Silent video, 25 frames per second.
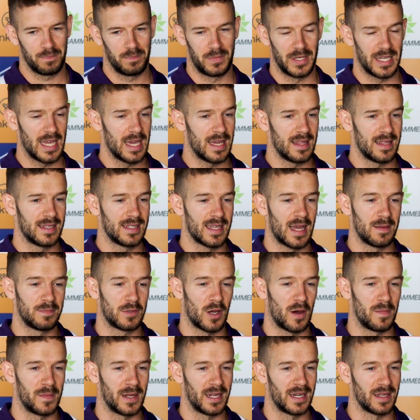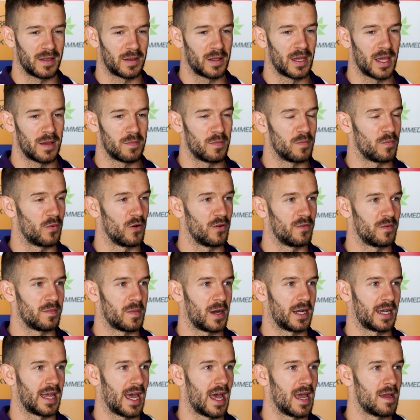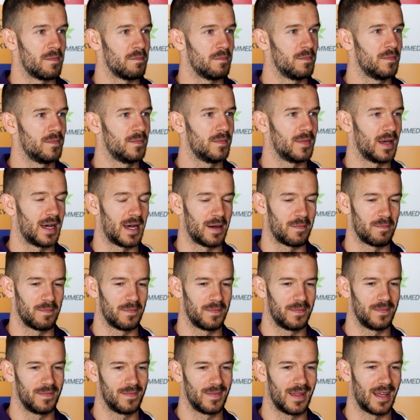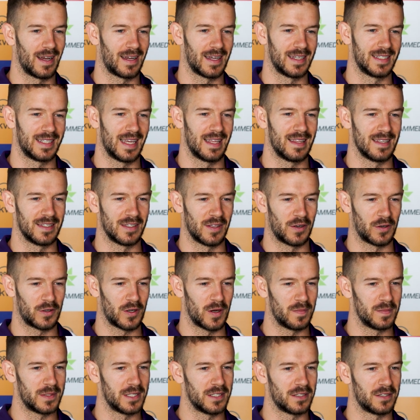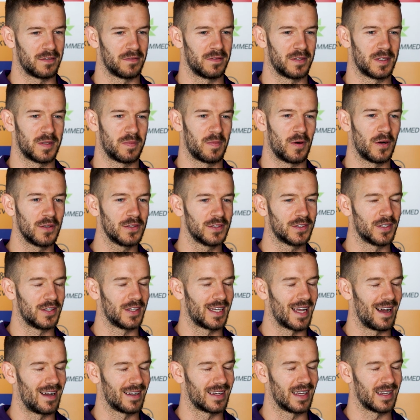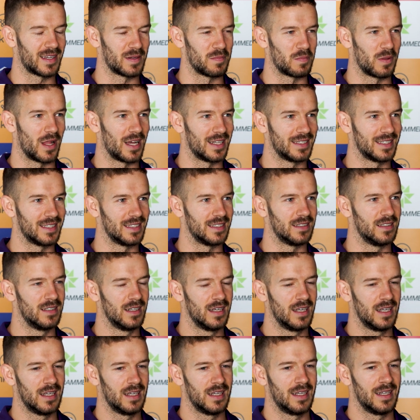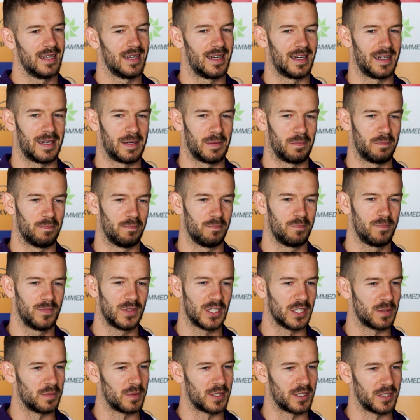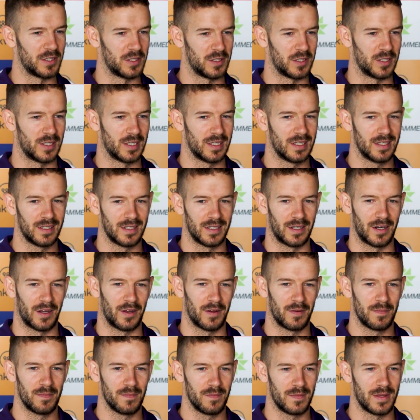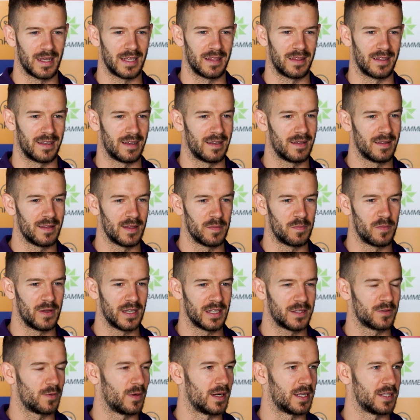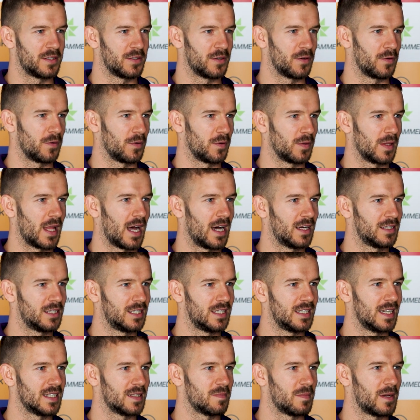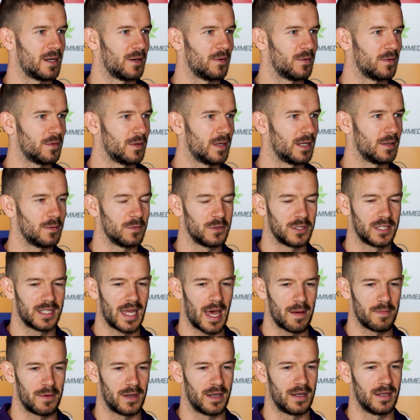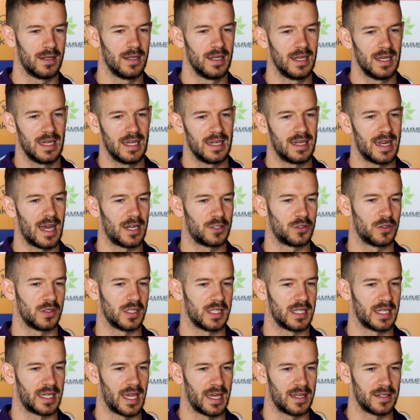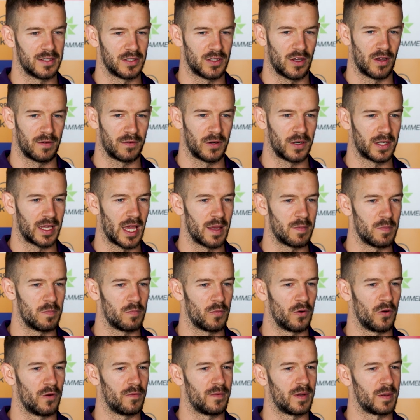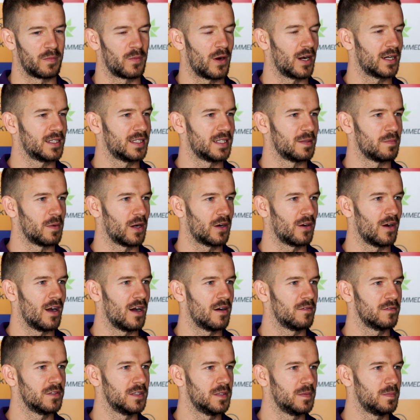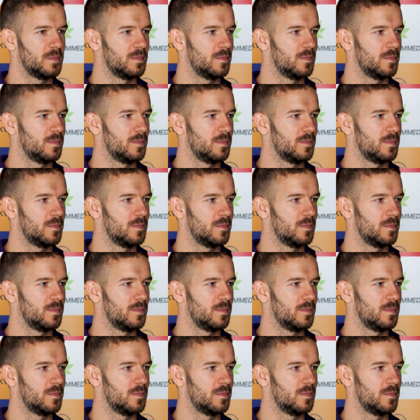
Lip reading: But yeah, at the same time, needing to keep improving my game. Like I said, there's a lot of competition for spots, so you can't get complacent. Just because you're in the pick 22 last year doesn't mean it'll just happen naturally again. So I've got to keep improving, practicing my craft.